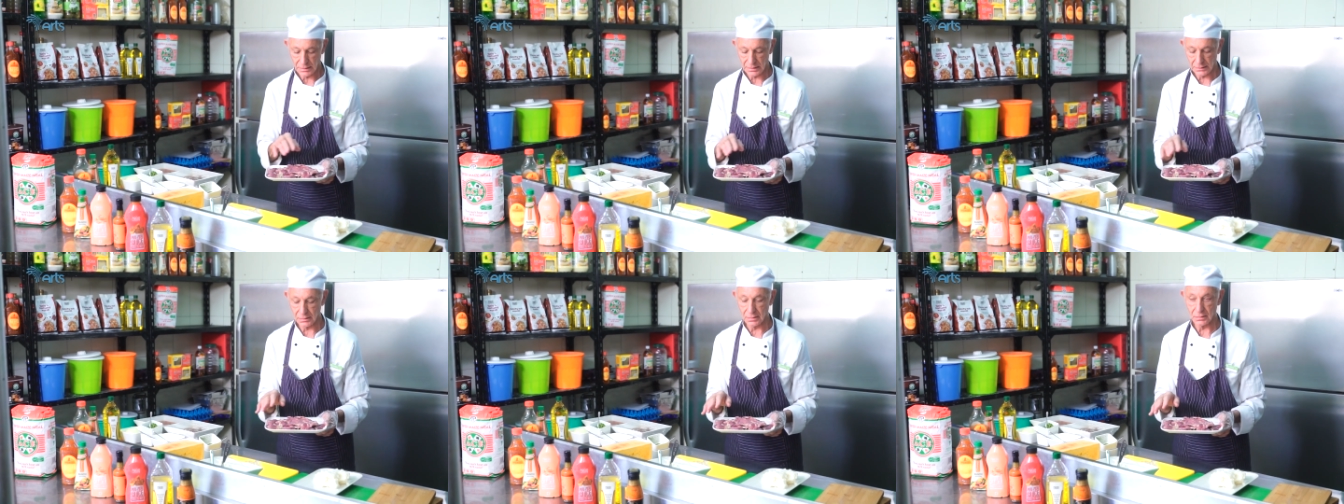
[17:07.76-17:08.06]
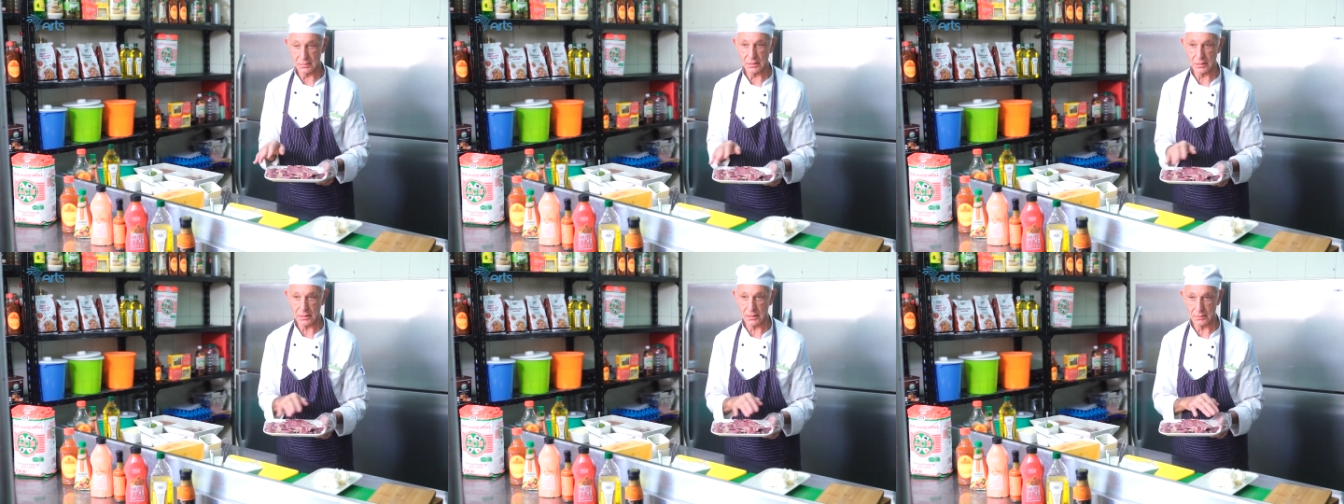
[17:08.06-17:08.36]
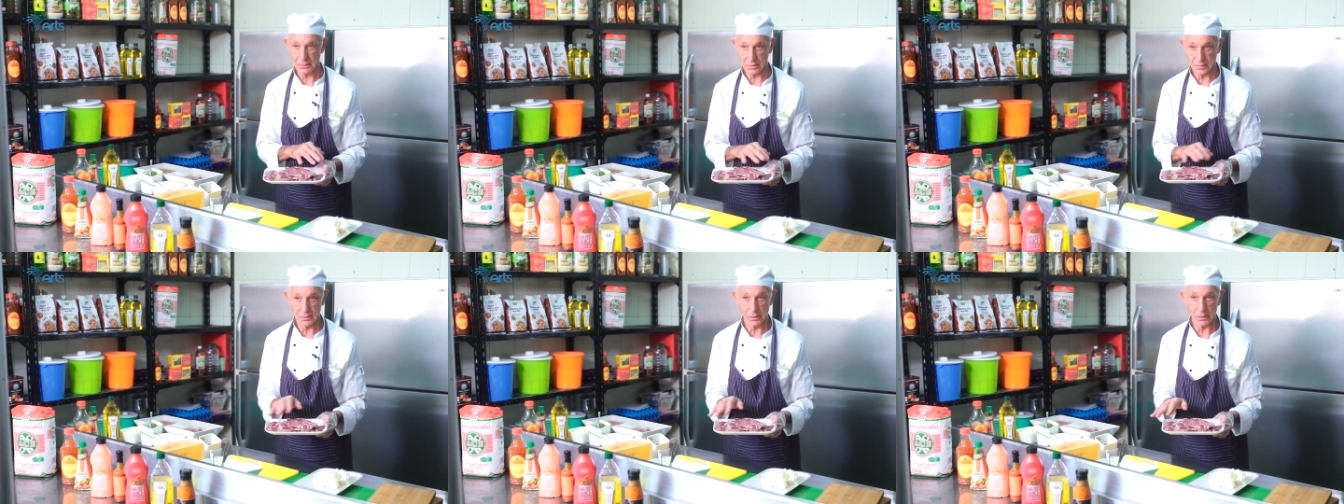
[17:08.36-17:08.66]
and,
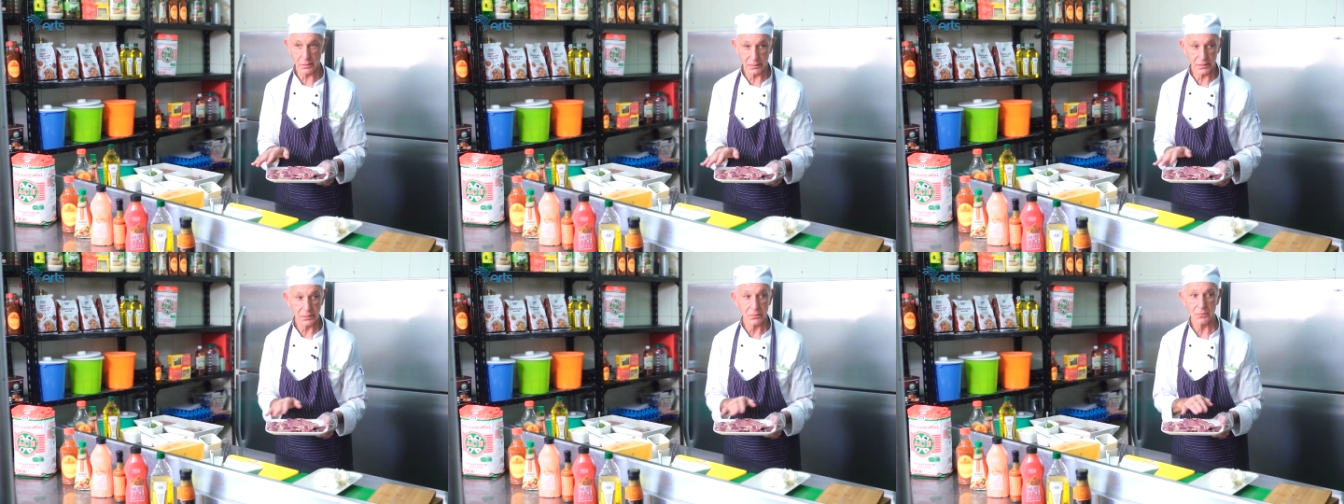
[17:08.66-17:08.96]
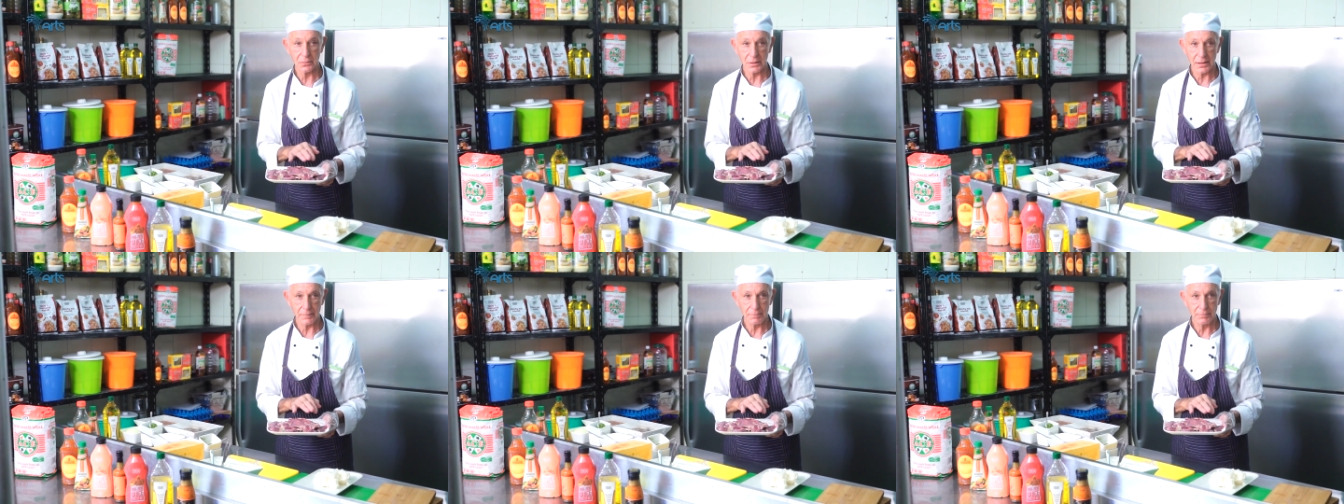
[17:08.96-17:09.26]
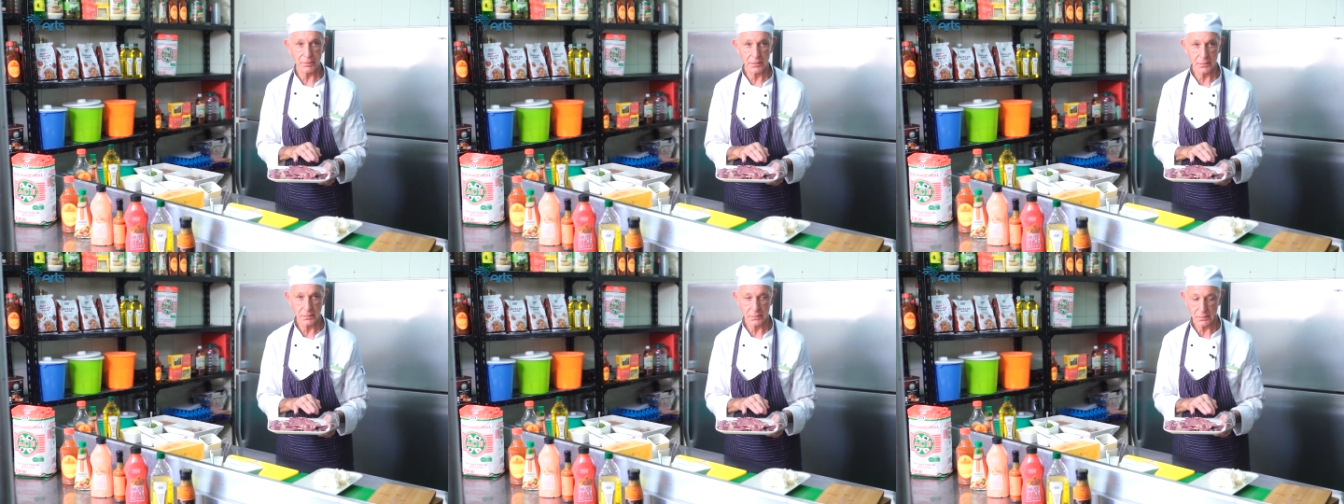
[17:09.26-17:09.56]
and a garlic
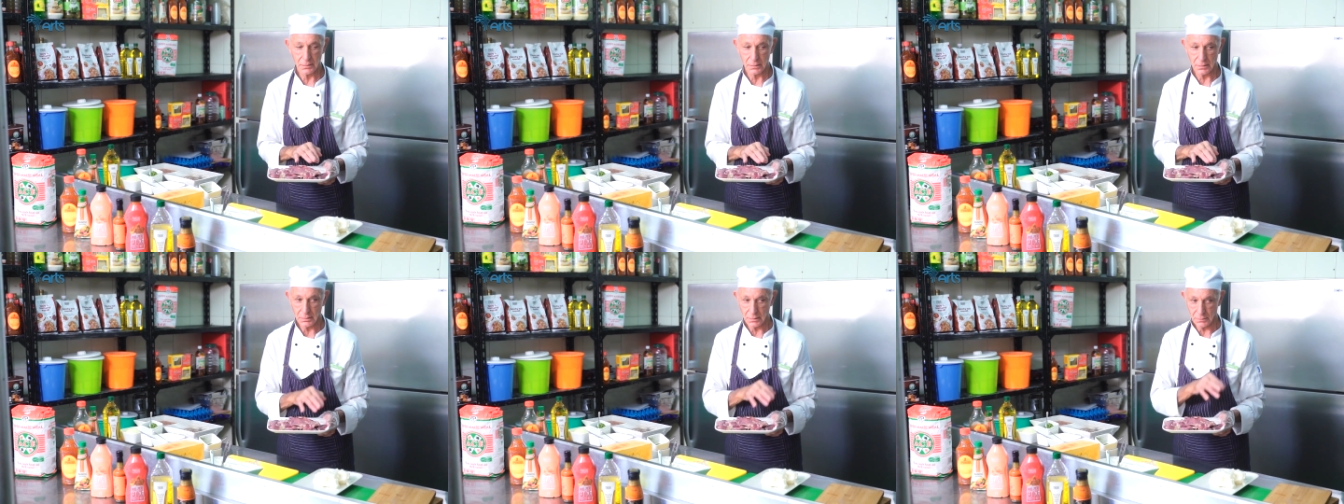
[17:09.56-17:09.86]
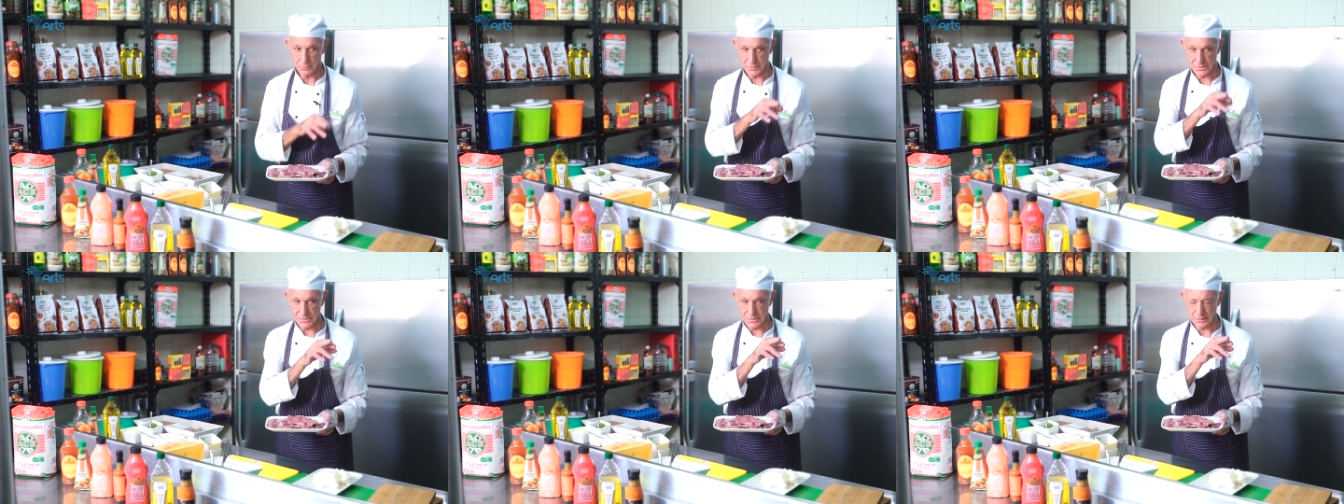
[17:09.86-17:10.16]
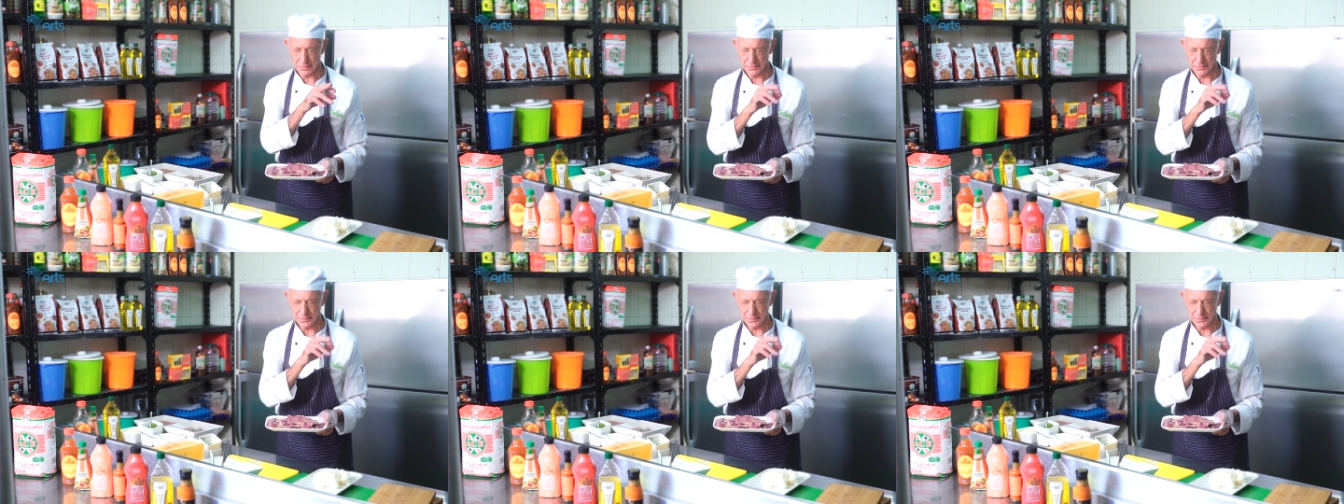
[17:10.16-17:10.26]
rub, which